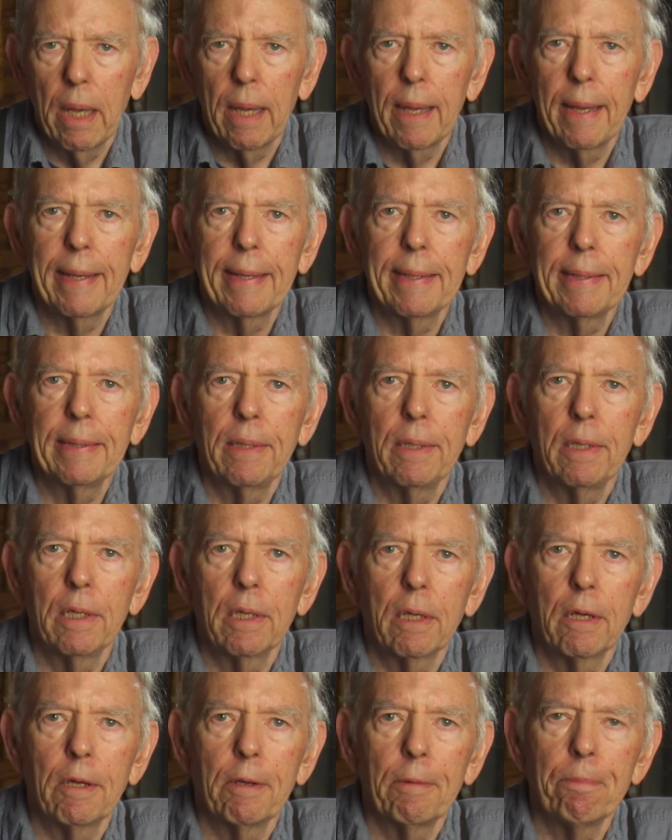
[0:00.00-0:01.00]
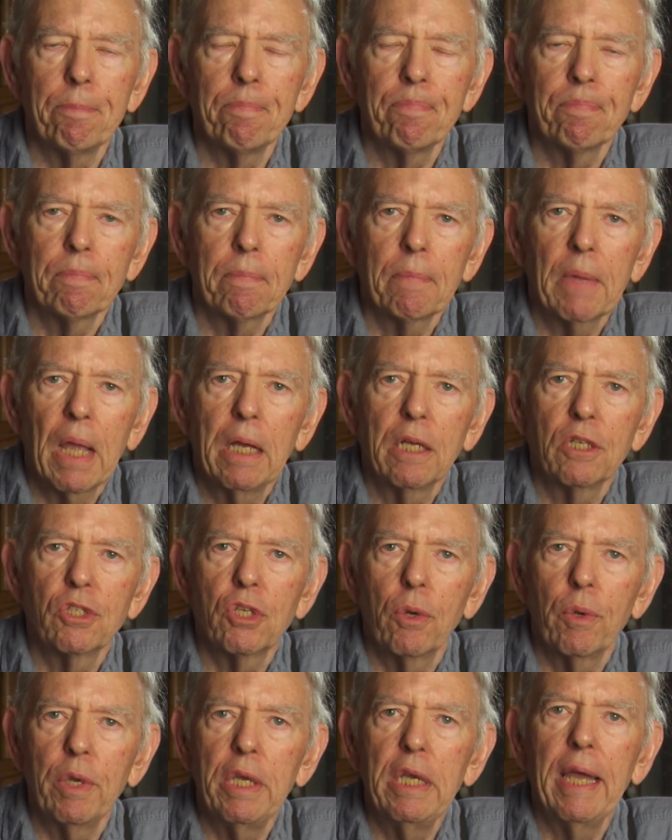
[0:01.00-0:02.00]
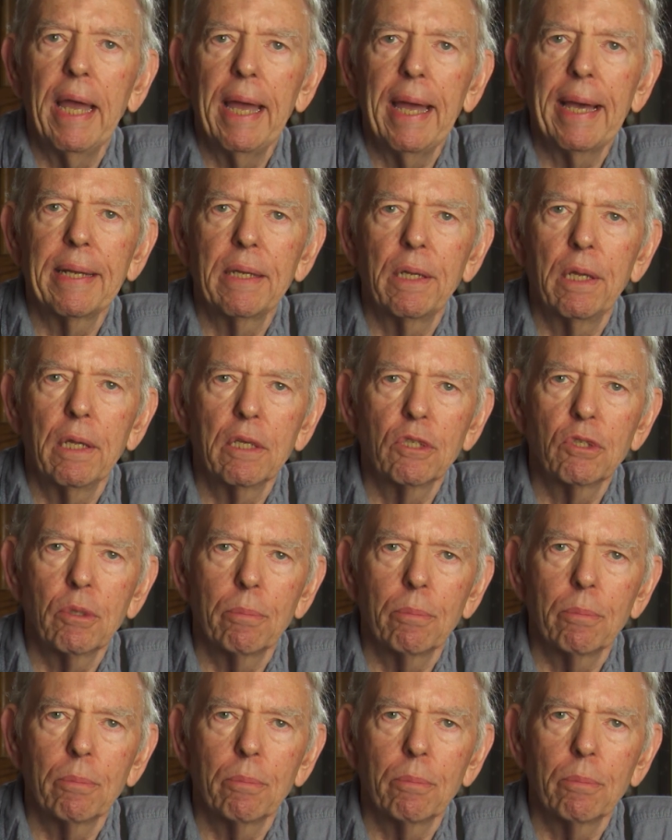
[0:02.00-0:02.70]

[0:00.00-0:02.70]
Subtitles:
And so he had